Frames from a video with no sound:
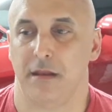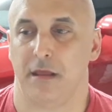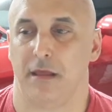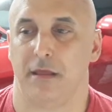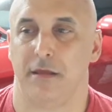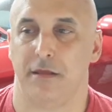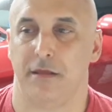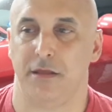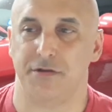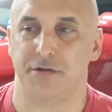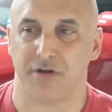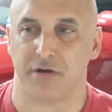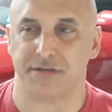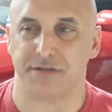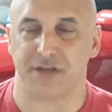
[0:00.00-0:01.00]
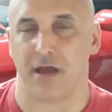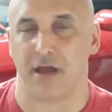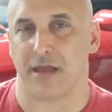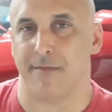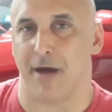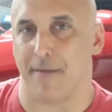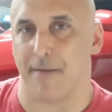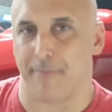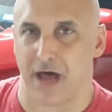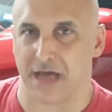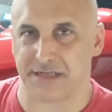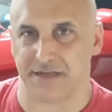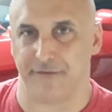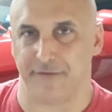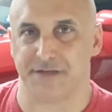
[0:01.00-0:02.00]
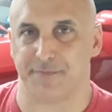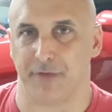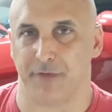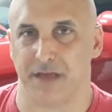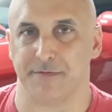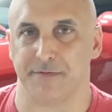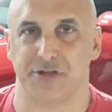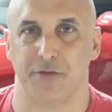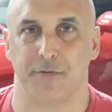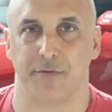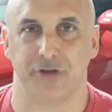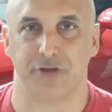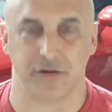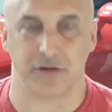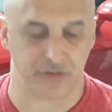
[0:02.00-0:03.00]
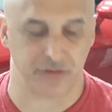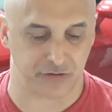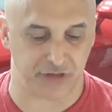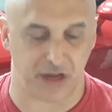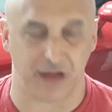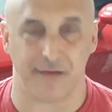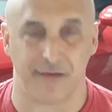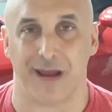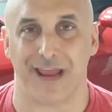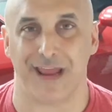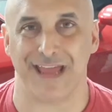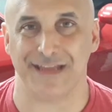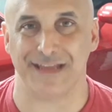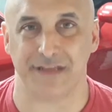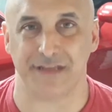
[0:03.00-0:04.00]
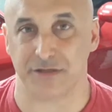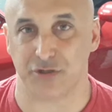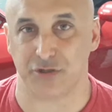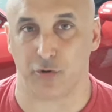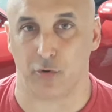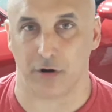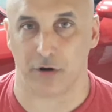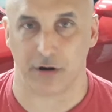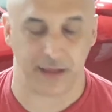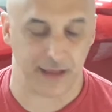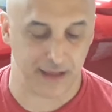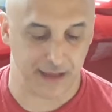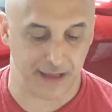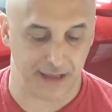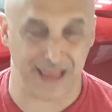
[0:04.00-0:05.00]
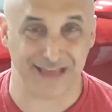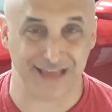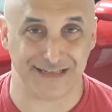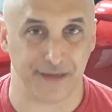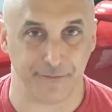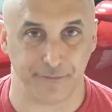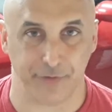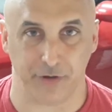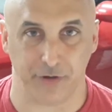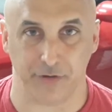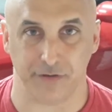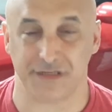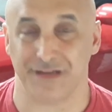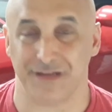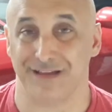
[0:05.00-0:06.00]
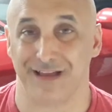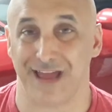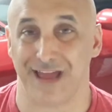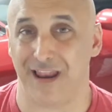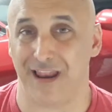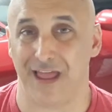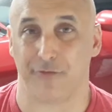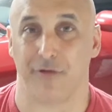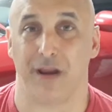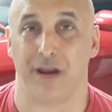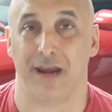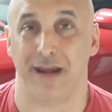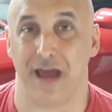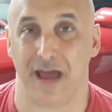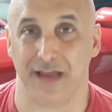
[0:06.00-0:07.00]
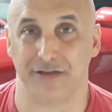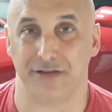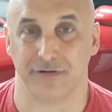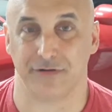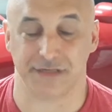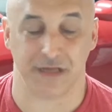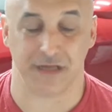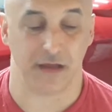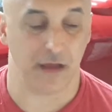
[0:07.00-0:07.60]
You start talking about positive displacement superchargers, you're talking about instant torque, instant boost, kind of like running nitrous.